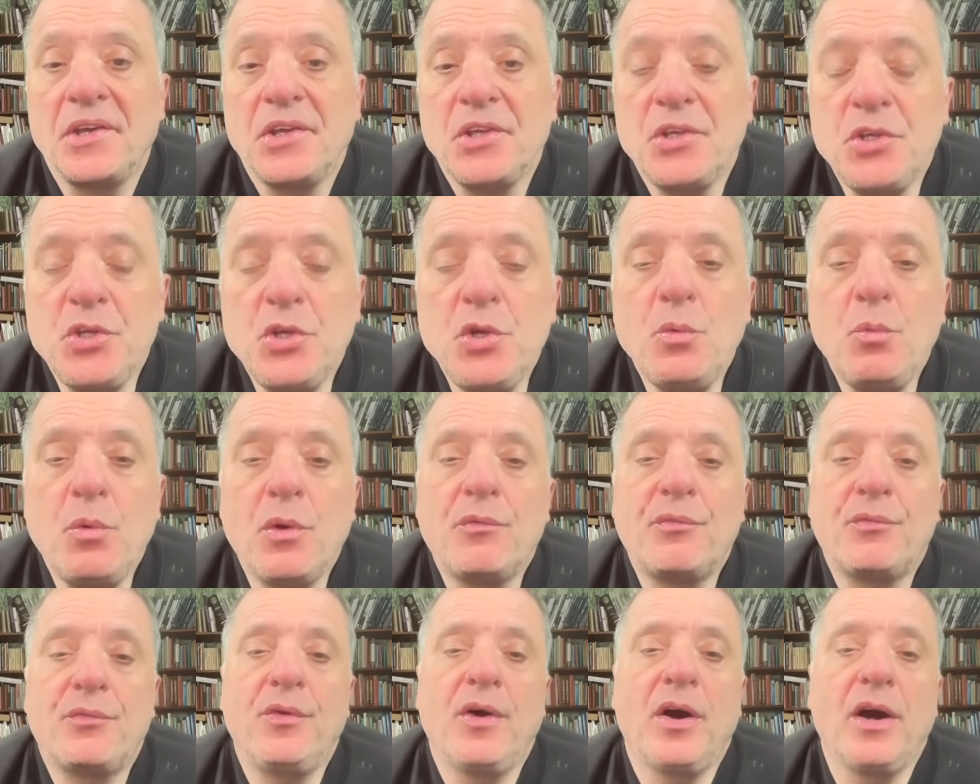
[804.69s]
you would
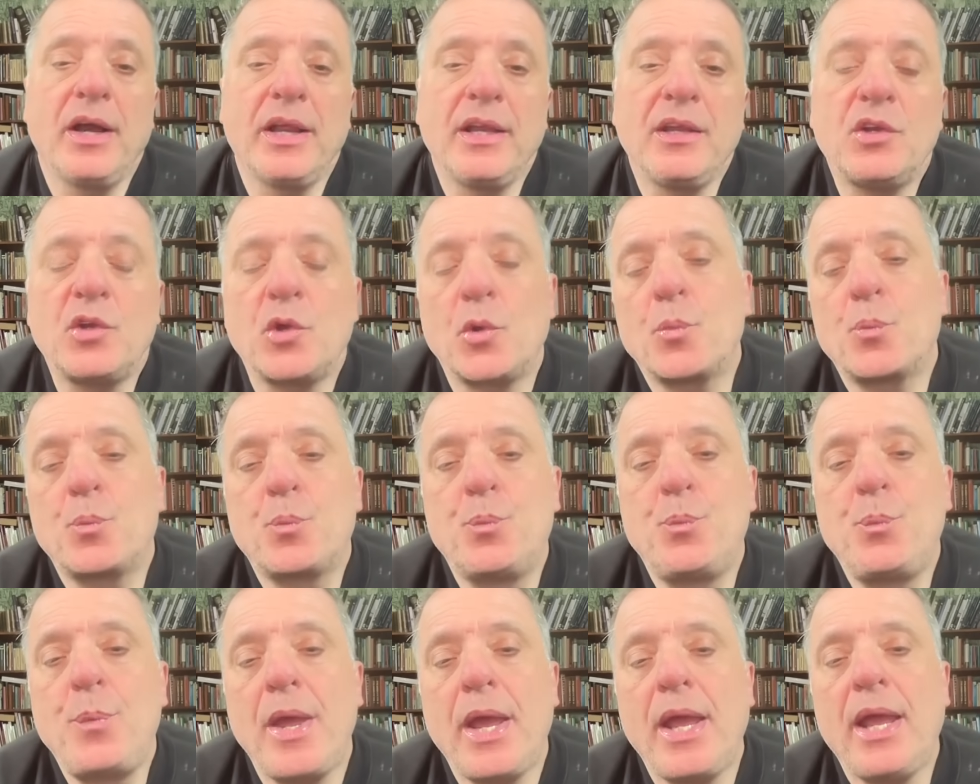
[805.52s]
find
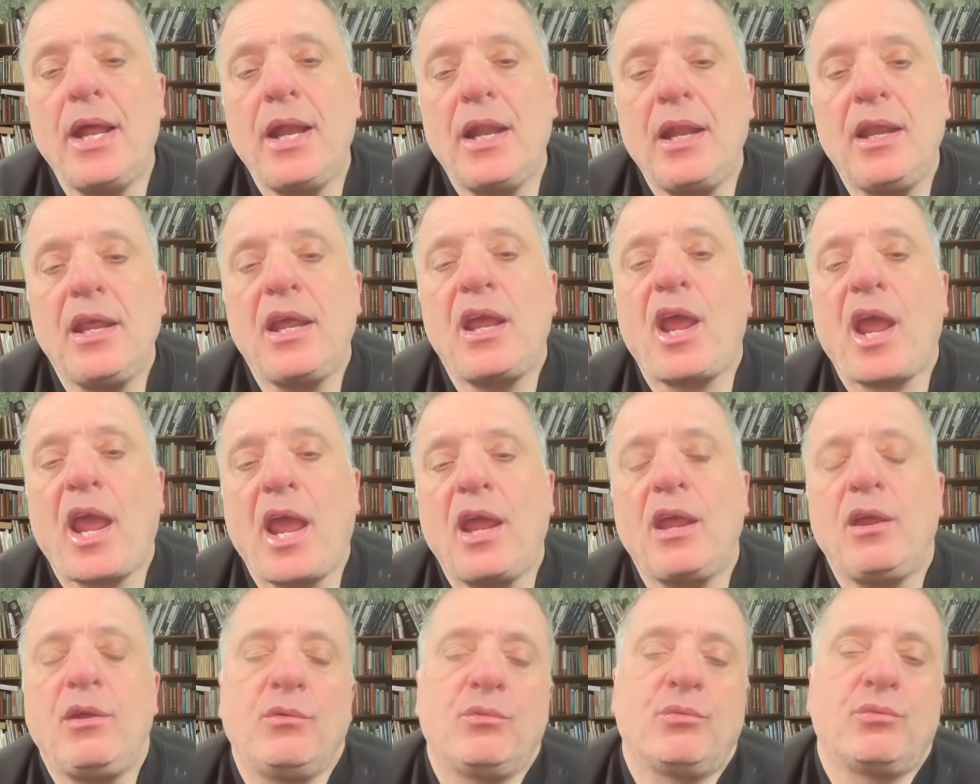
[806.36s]
barely
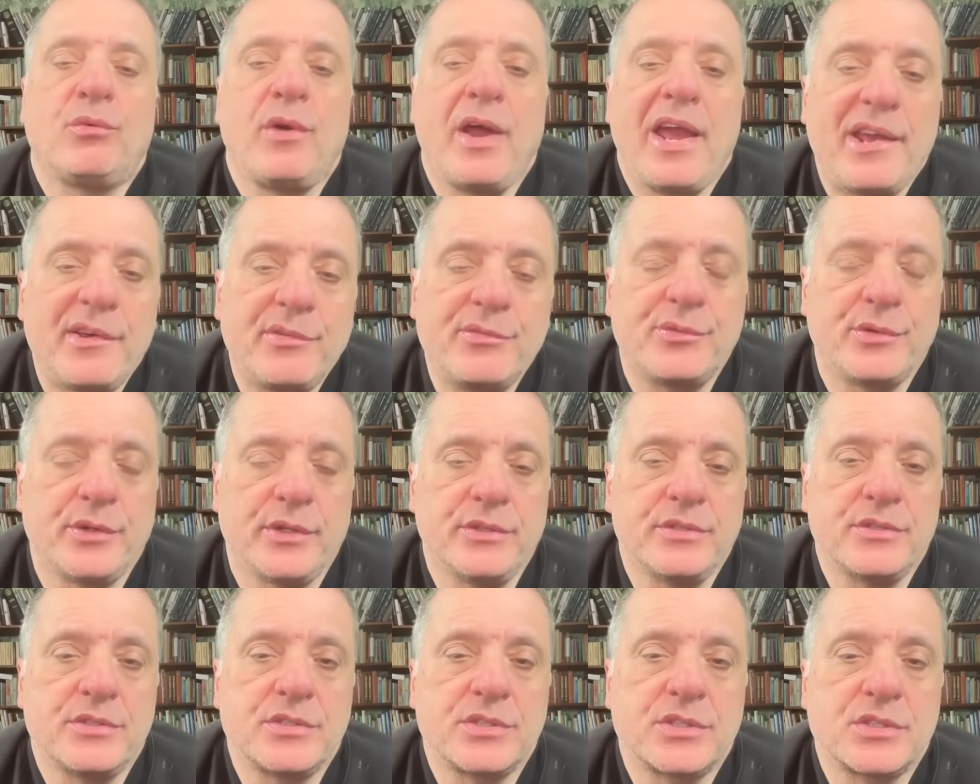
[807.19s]
a
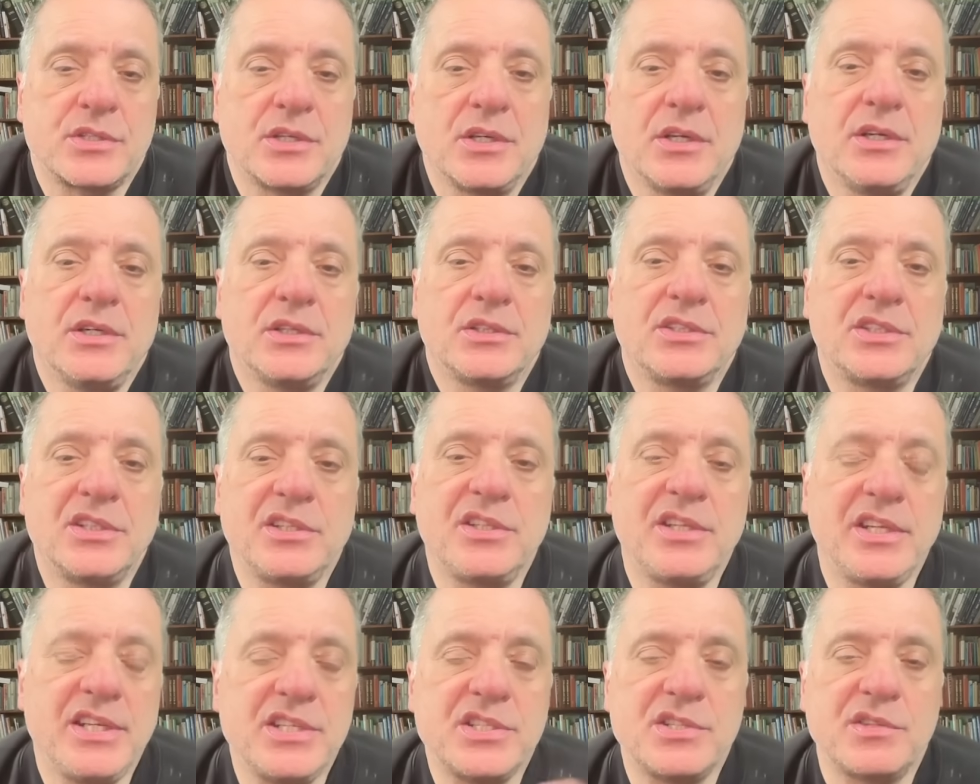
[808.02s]
reference to
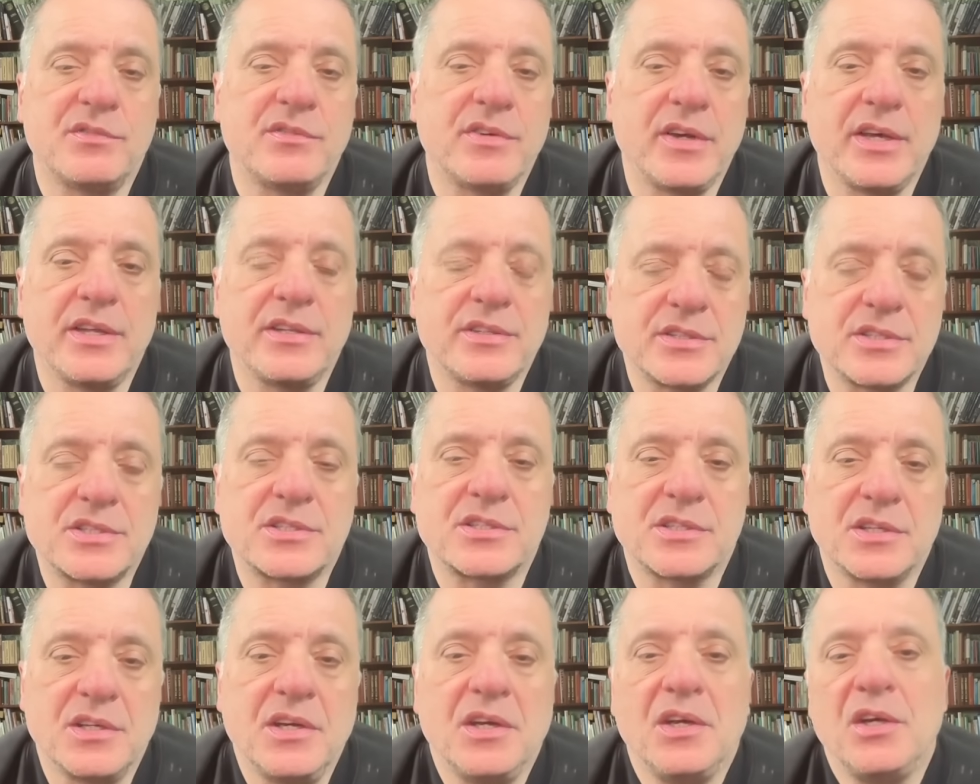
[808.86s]
these
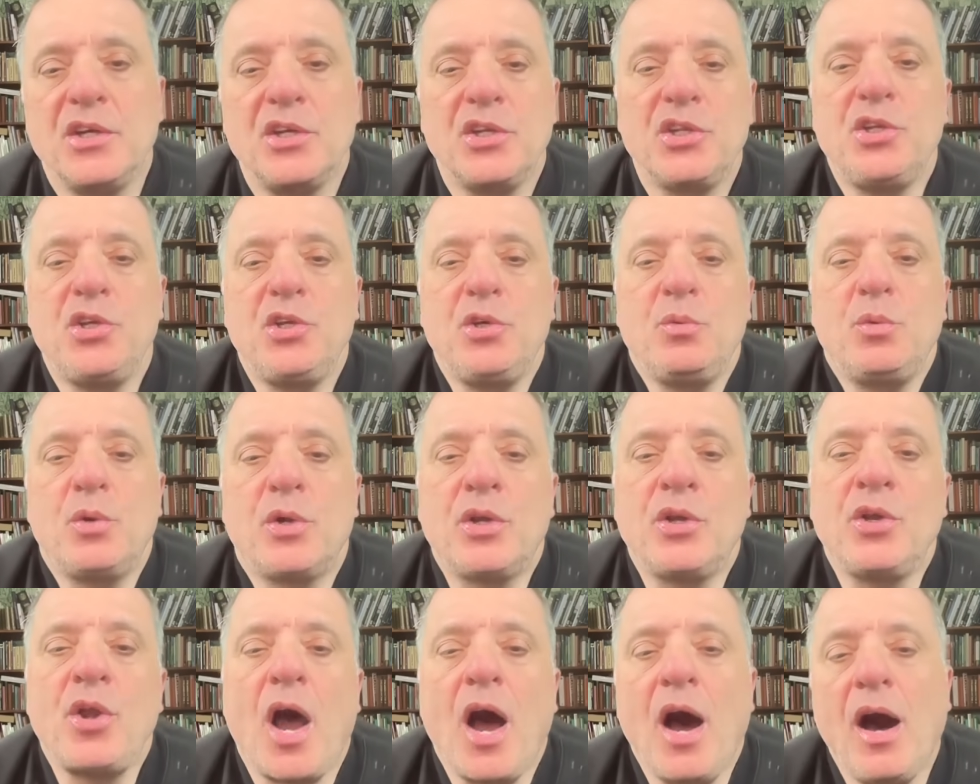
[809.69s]
events. You
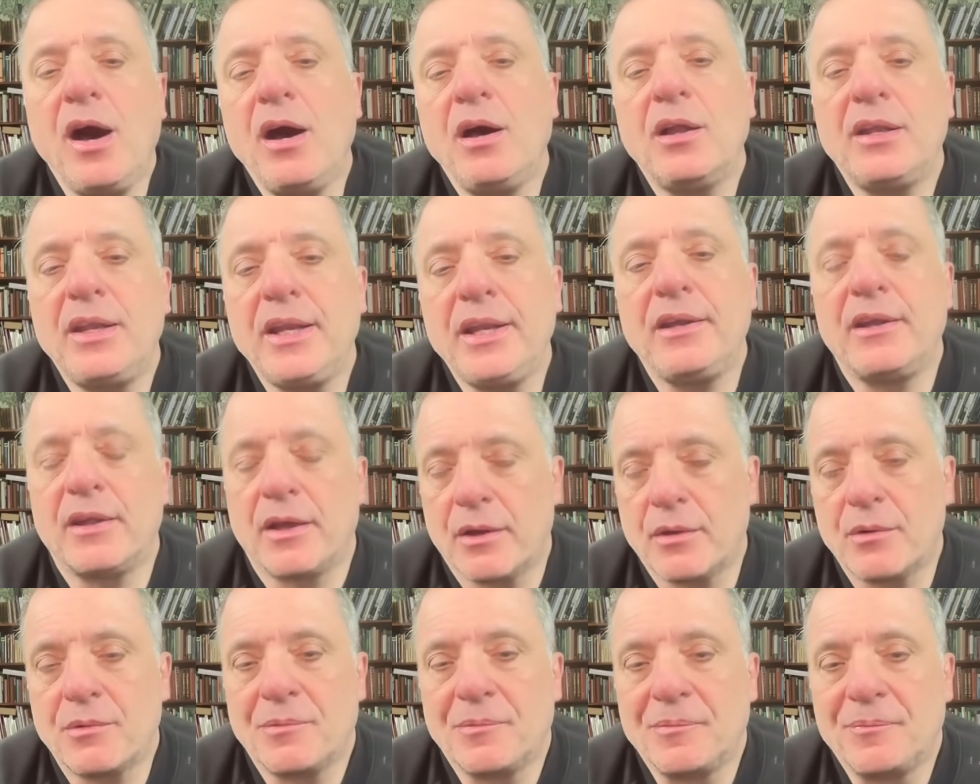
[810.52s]
would hardly
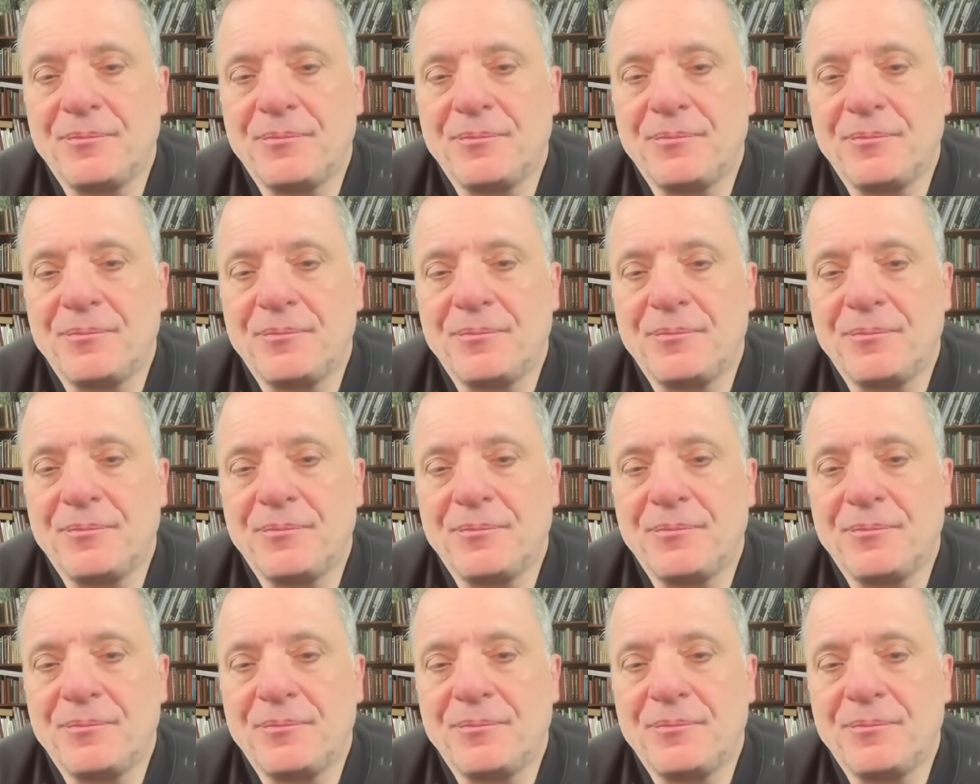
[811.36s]
know